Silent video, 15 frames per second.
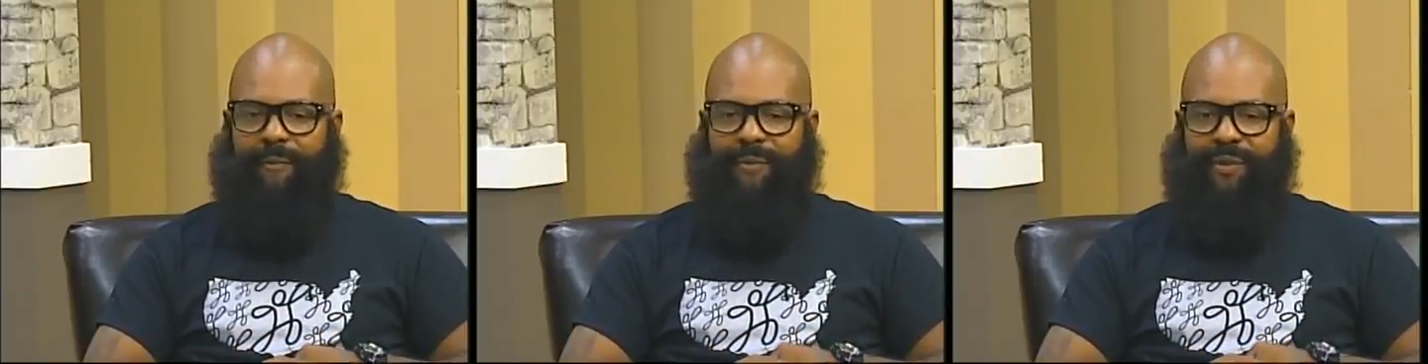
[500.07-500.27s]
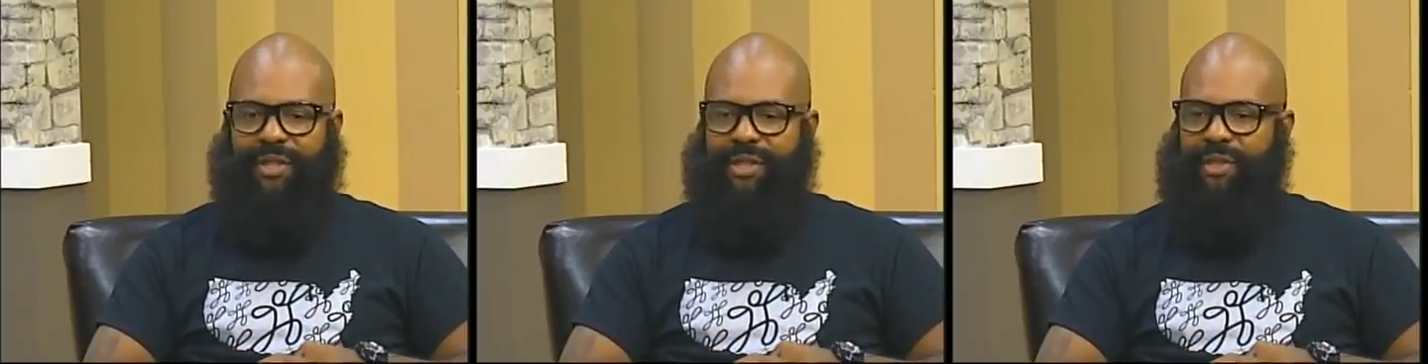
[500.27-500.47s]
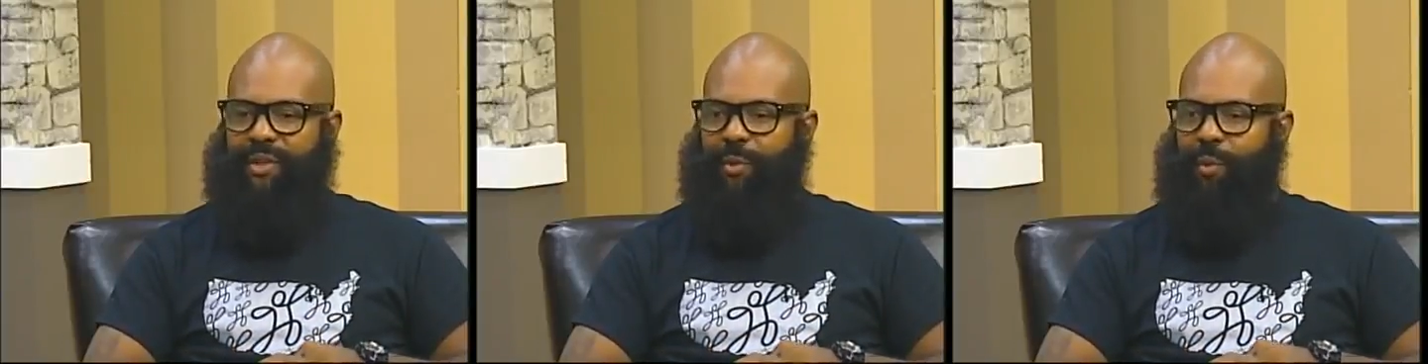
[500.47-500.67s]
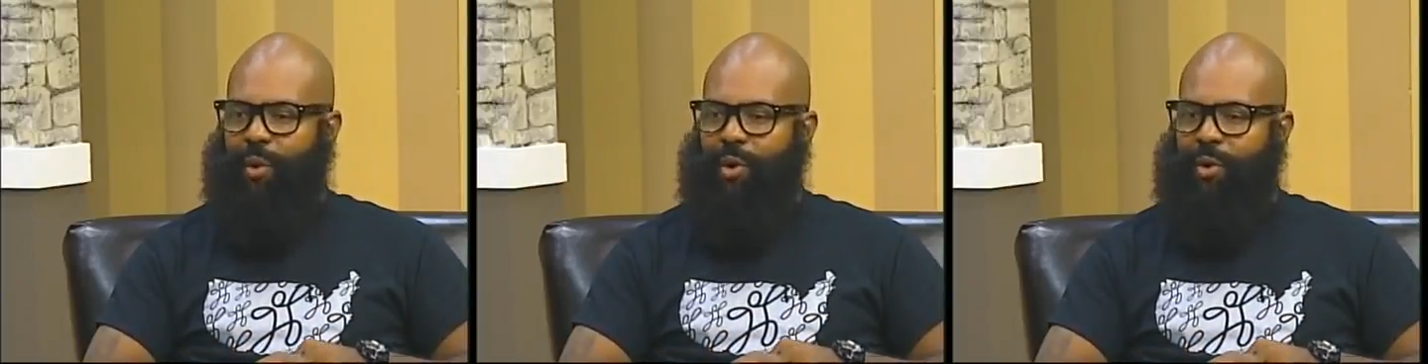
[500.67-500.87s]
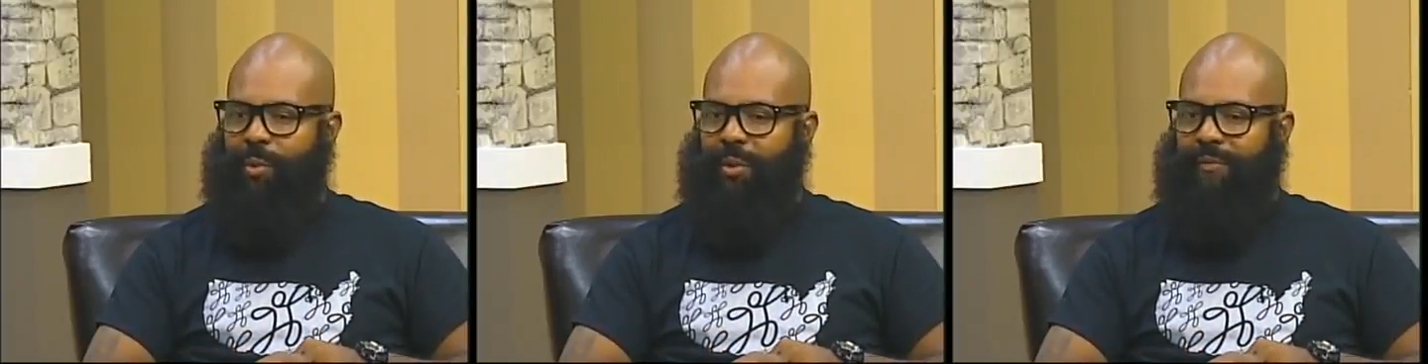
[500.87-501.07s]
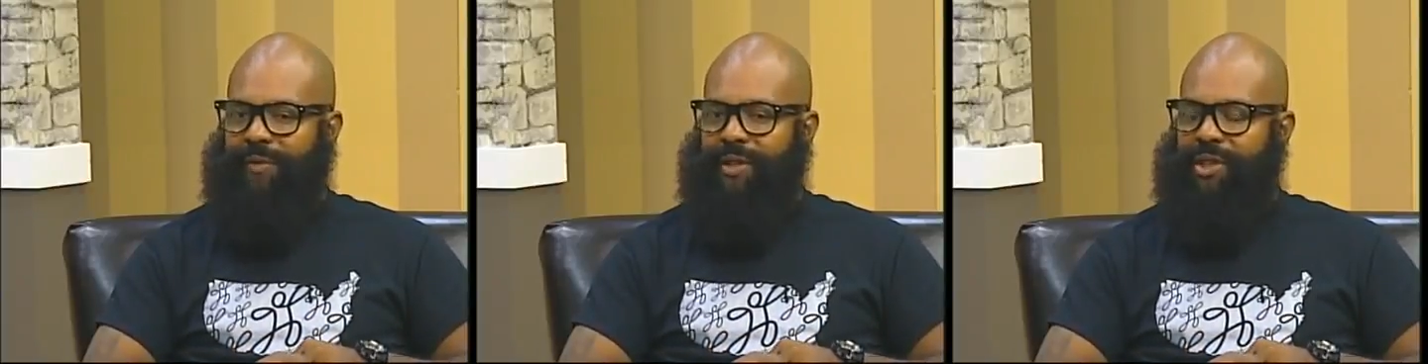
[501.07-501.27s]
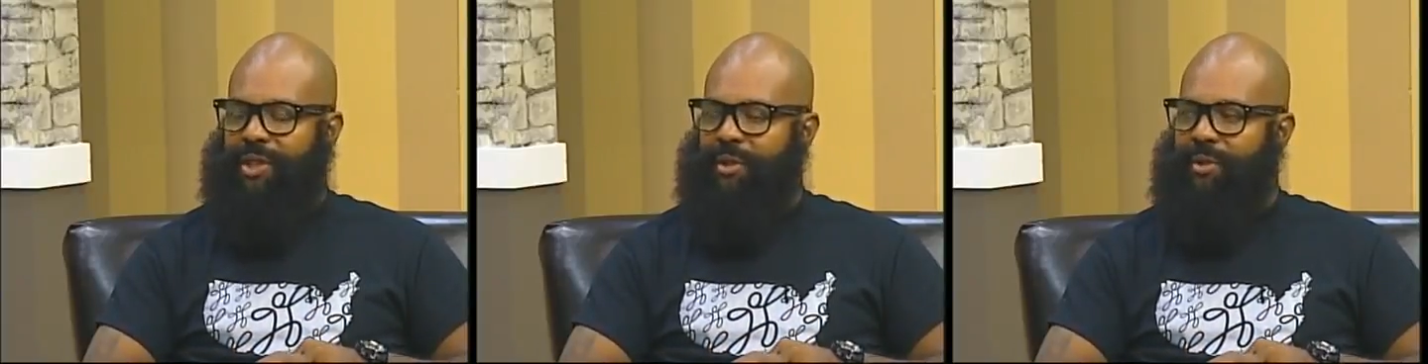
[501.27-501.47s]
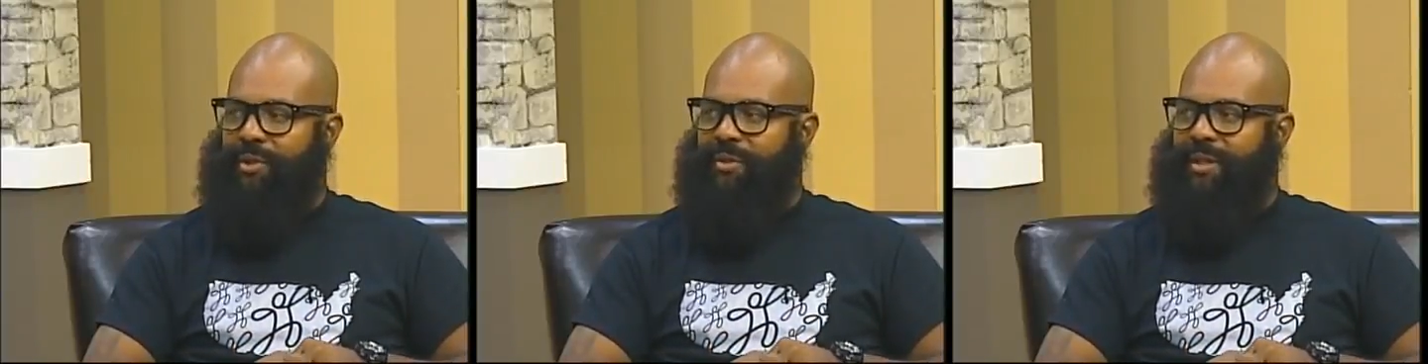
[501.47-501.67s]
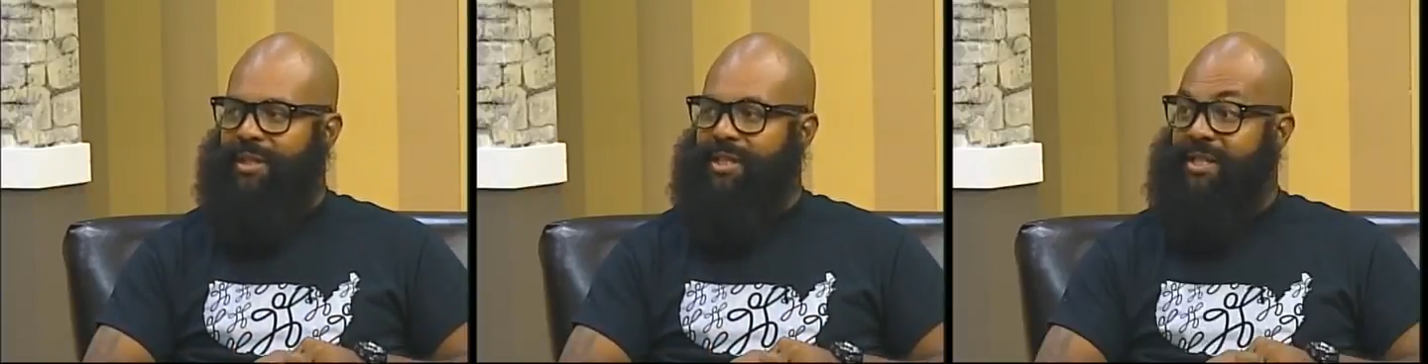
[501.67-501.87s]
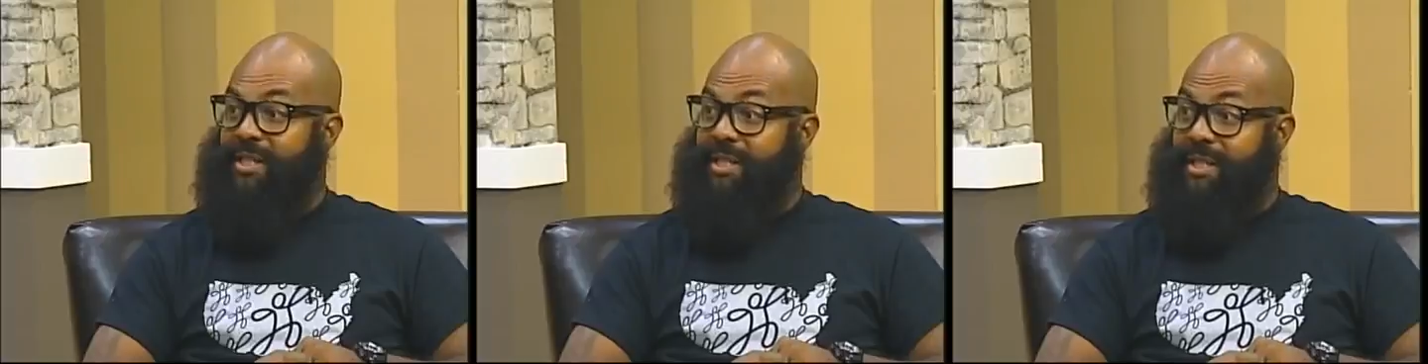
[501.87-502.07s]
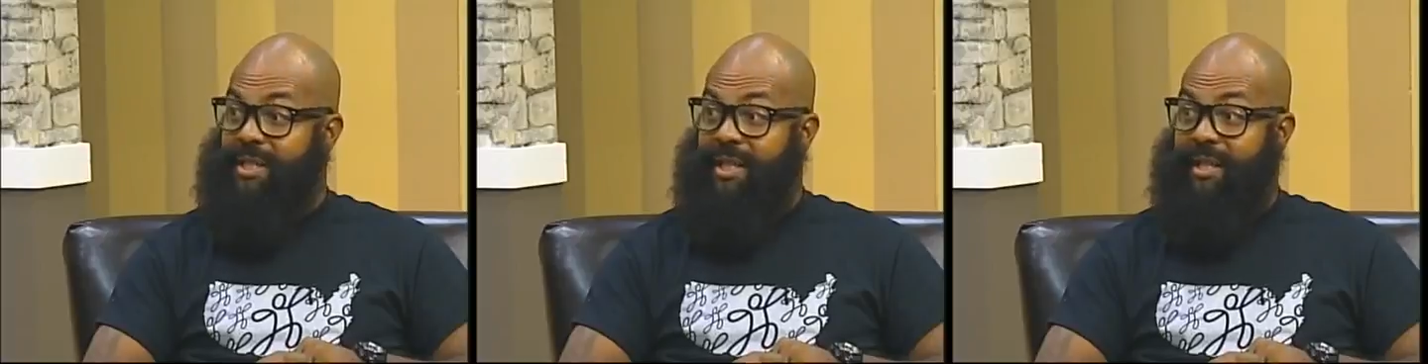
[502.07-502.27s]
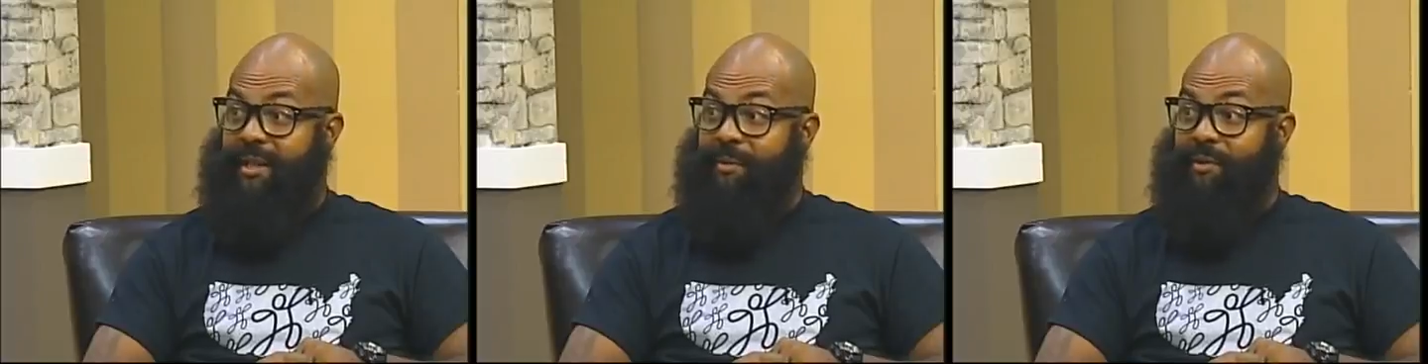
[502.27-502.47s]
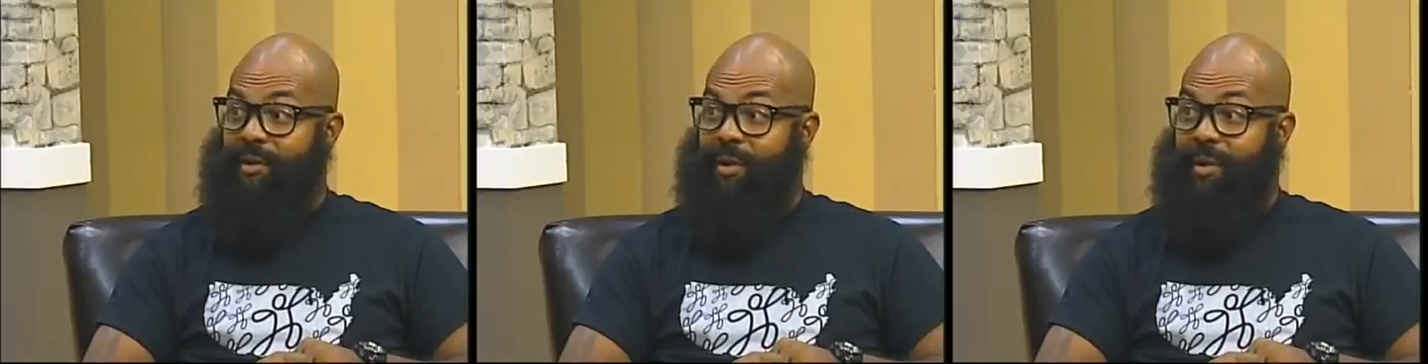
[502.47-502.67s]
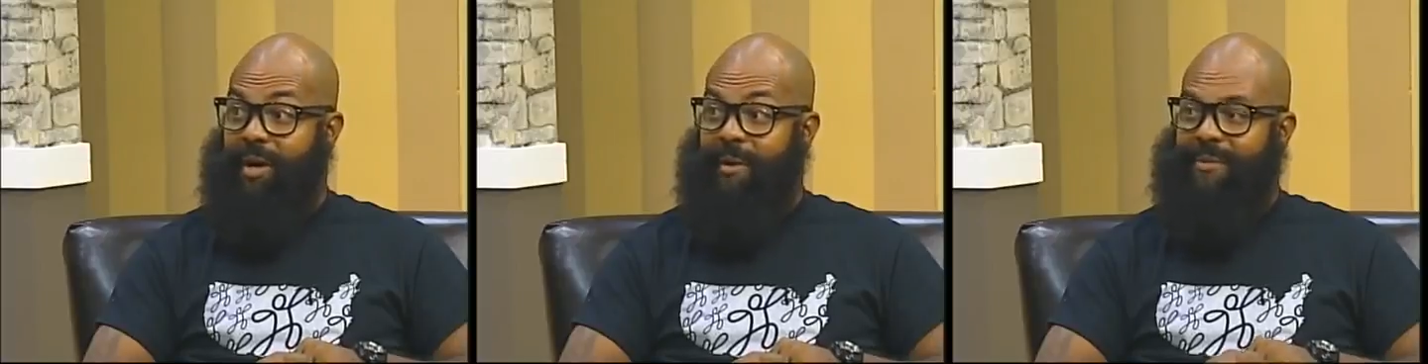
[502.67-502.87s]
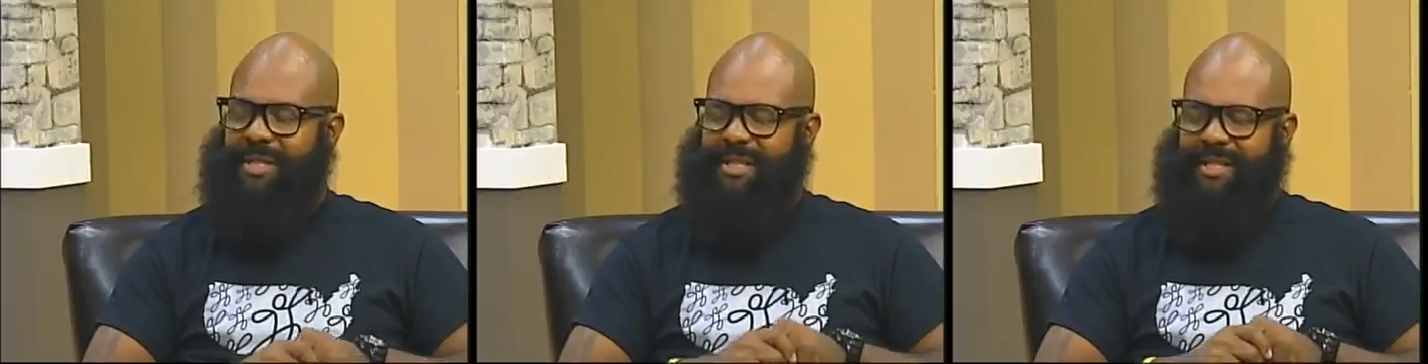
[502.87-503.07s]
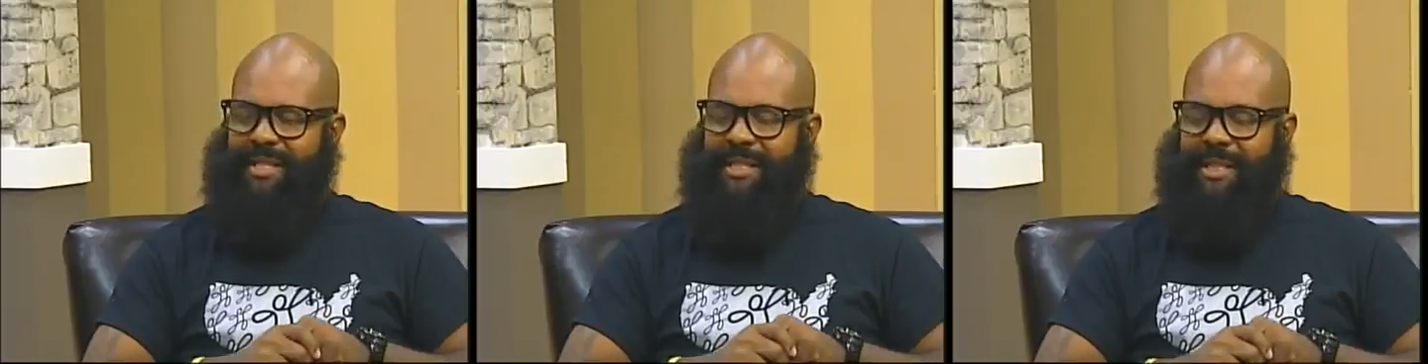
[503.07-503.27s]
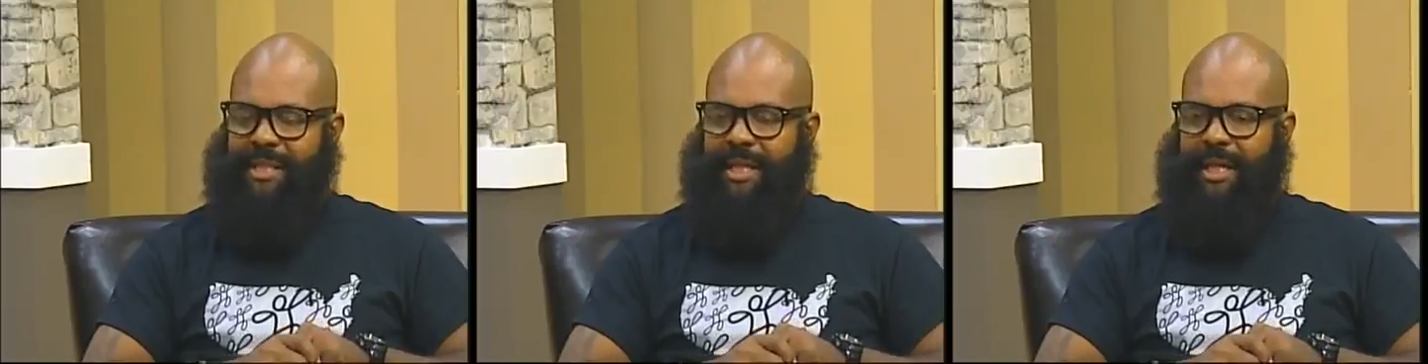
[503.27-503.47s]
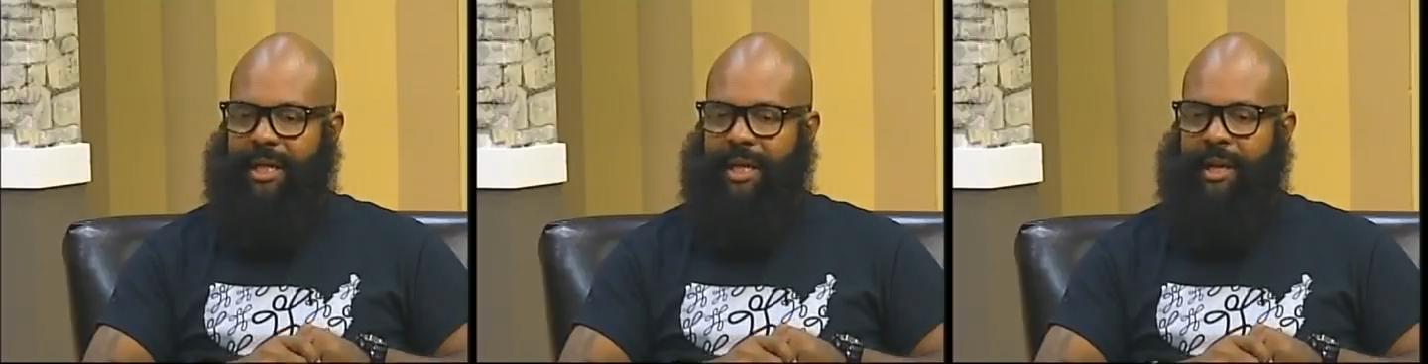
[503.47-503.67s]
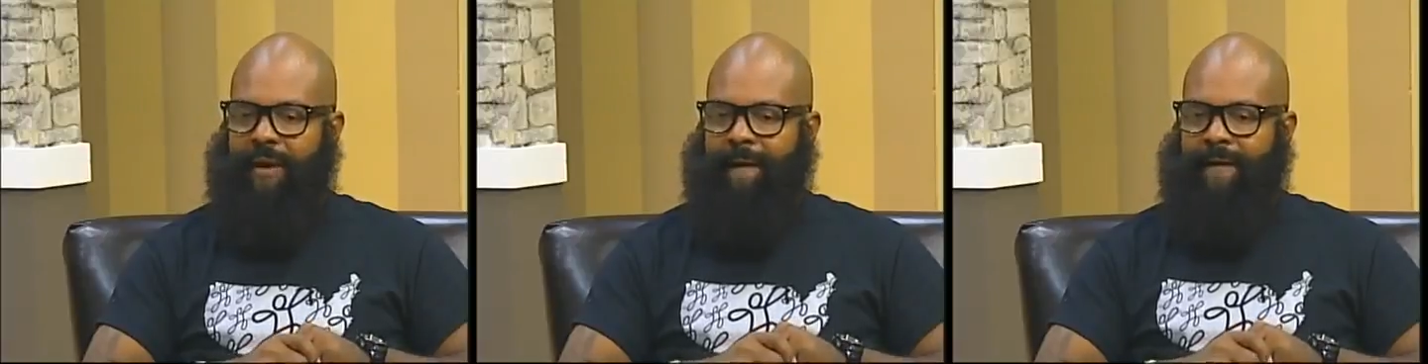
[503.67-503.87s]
Just to work with the children, just to see them grow up, just to see,